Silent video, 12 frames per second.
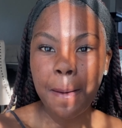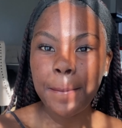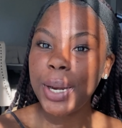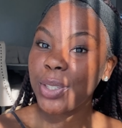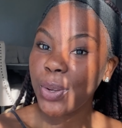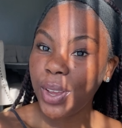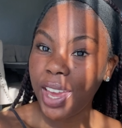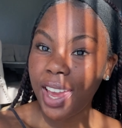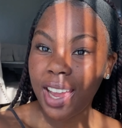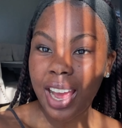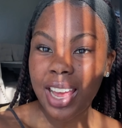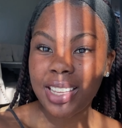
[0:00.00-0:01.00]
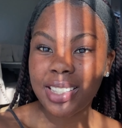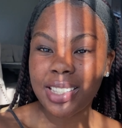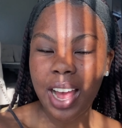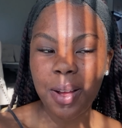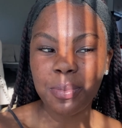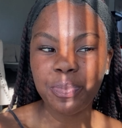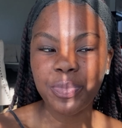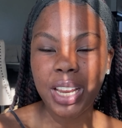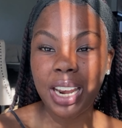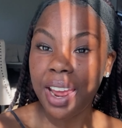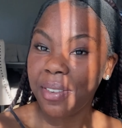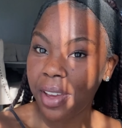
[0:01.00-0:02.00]
but it's okay guys um
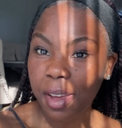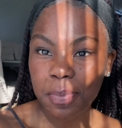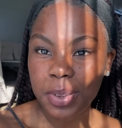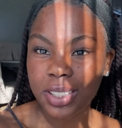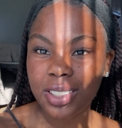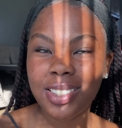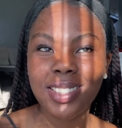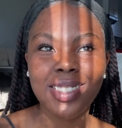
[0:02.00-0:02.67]
life happens